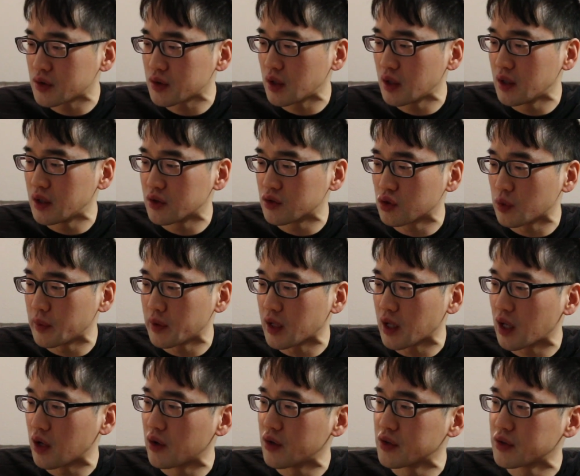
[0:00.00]
It is so many
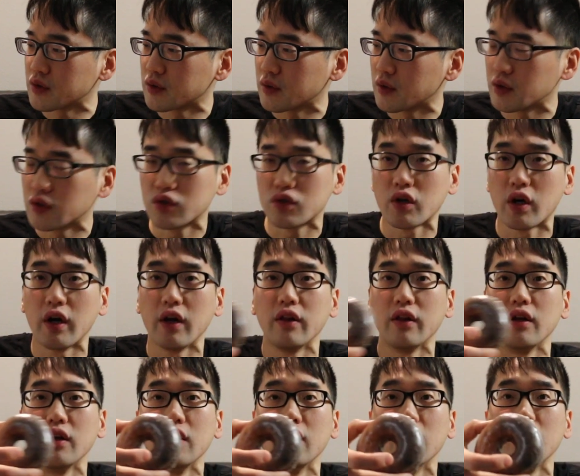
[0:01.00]
calories. Let's try
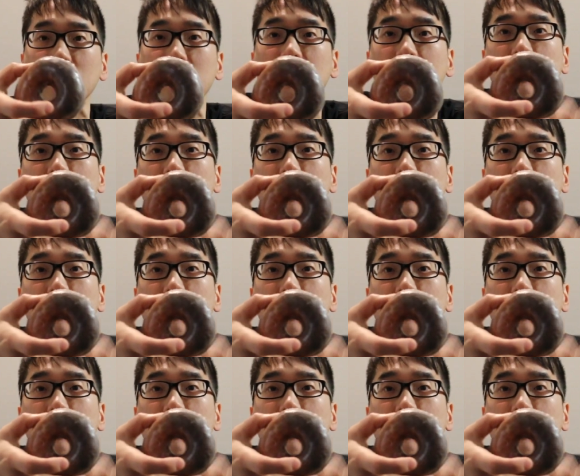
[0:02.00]
the.